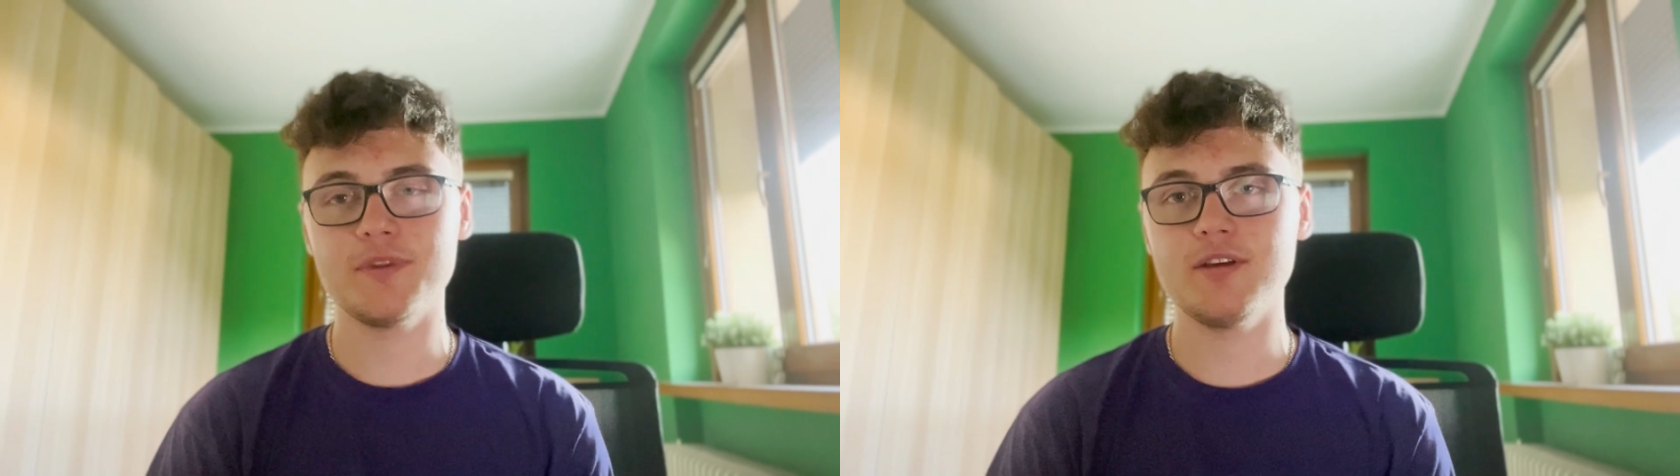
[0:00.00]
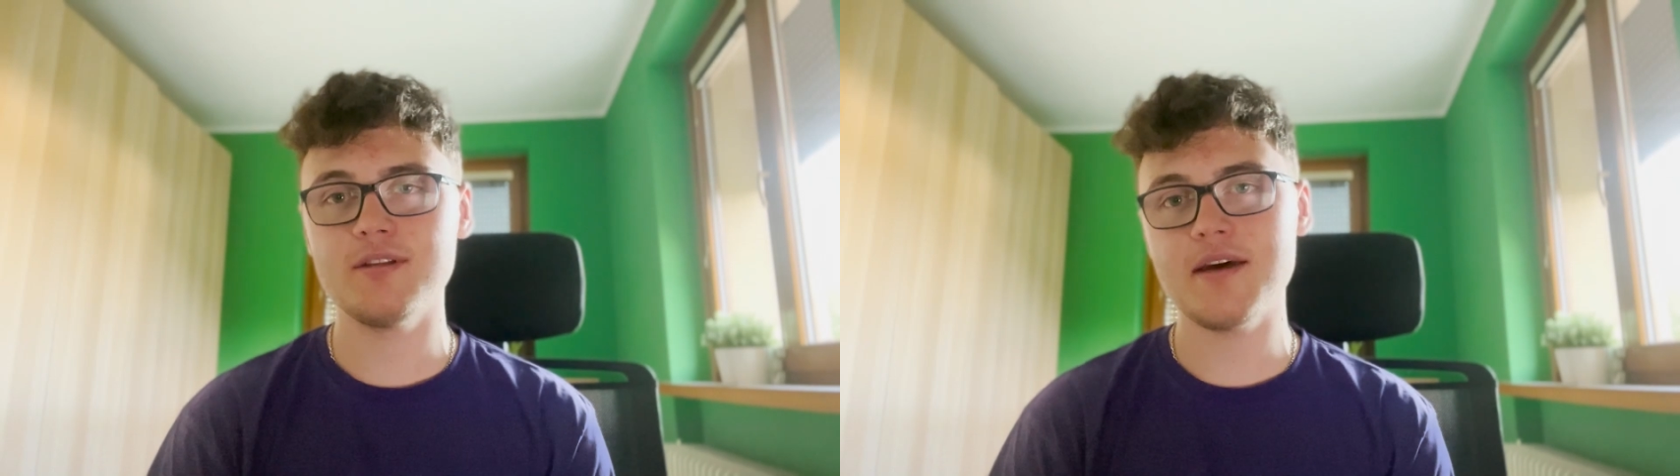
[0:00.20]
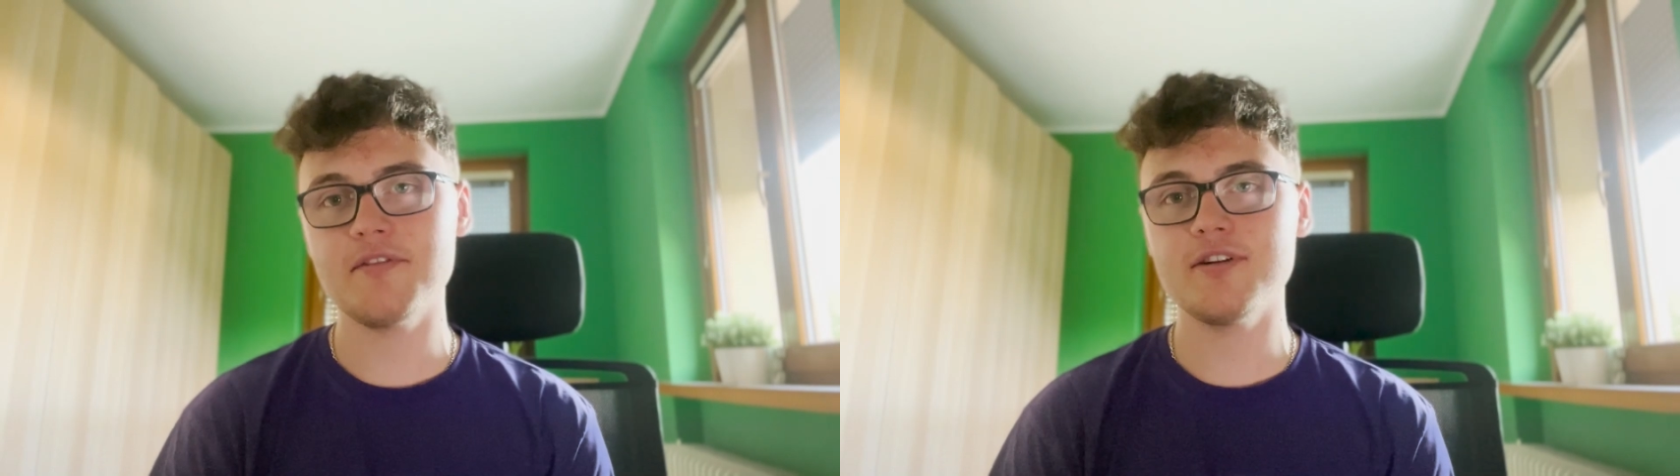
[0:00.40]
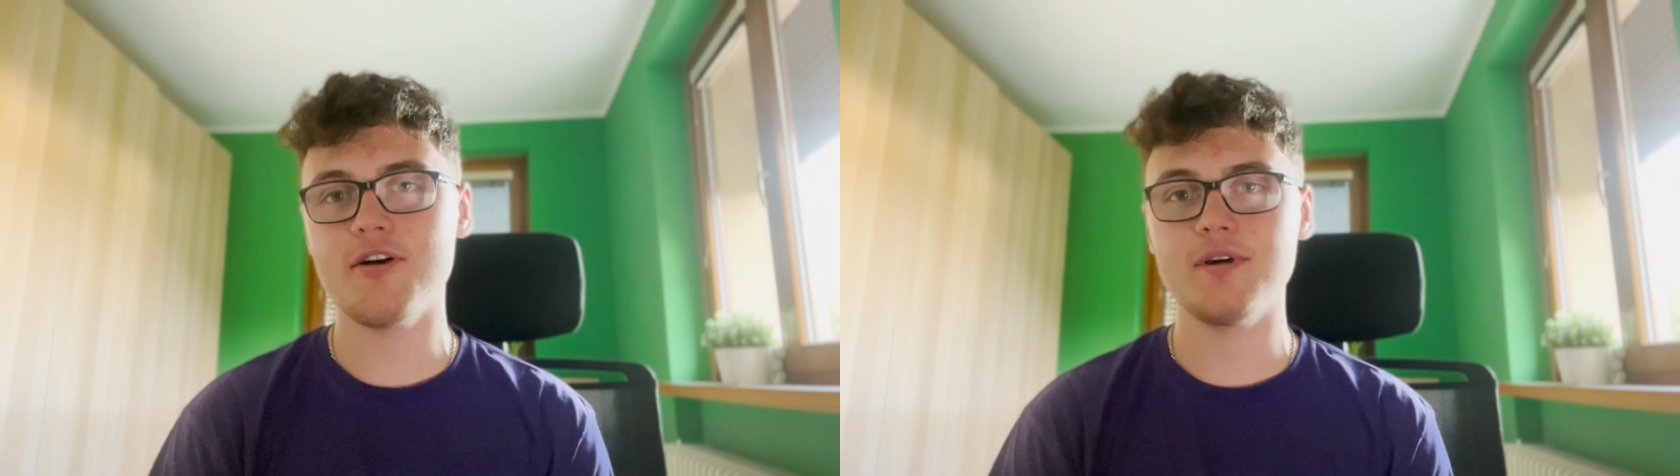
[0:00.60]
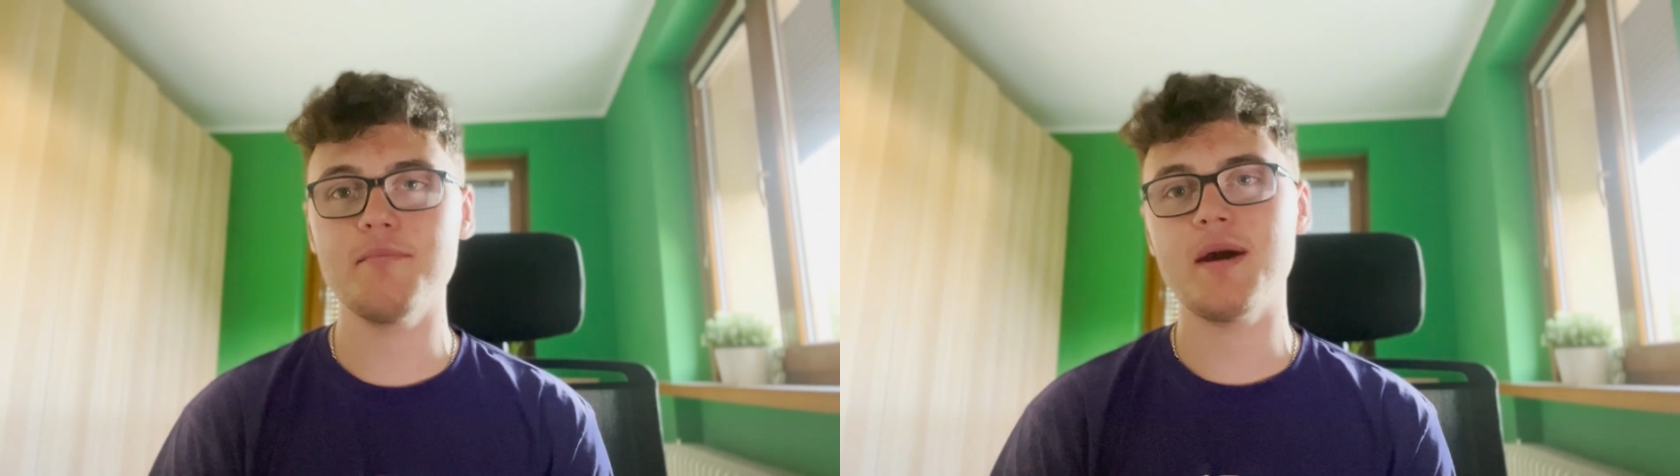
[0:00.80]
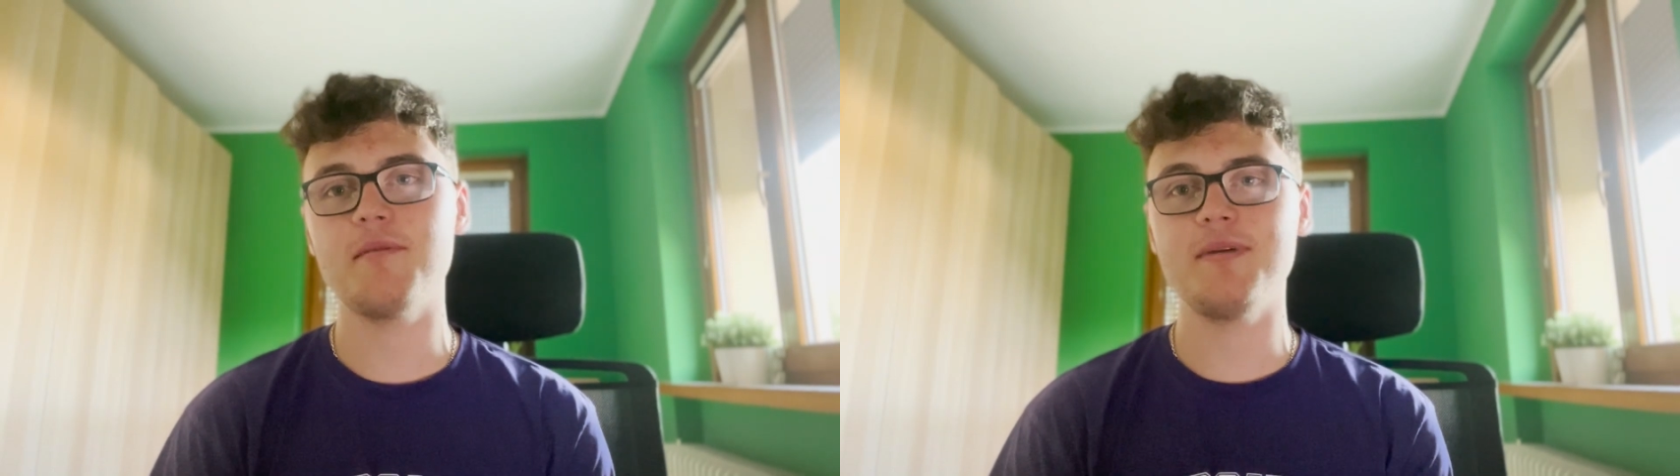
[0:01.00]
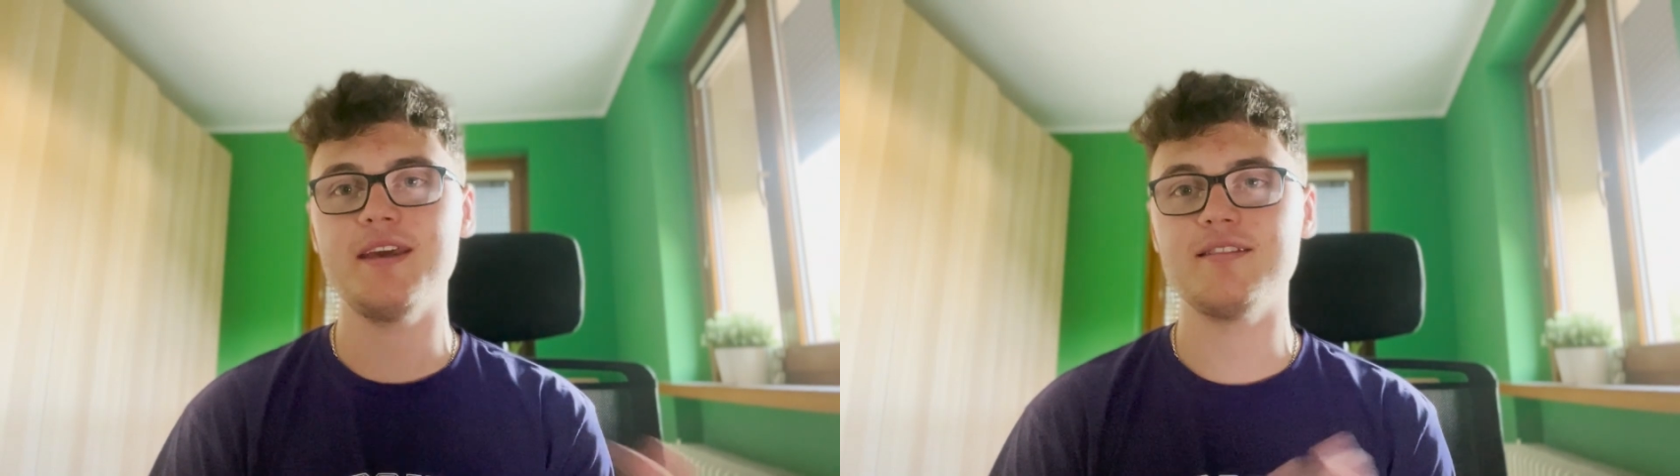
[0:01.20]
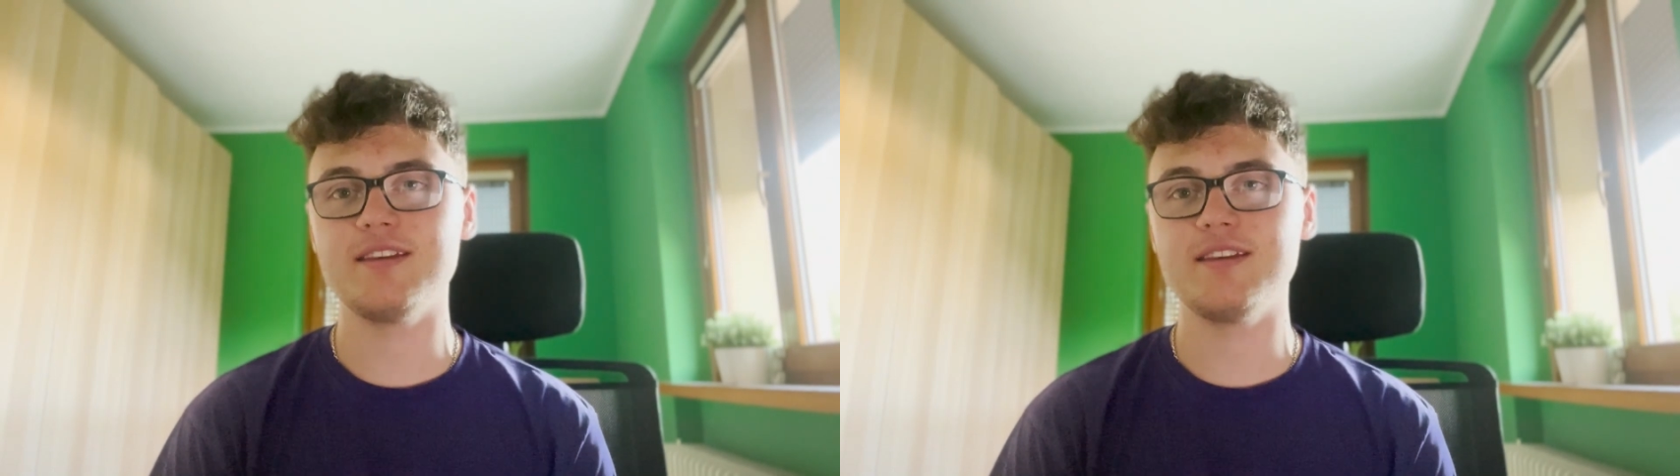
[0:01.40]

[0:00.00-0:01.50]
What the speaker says: You never know, it might be in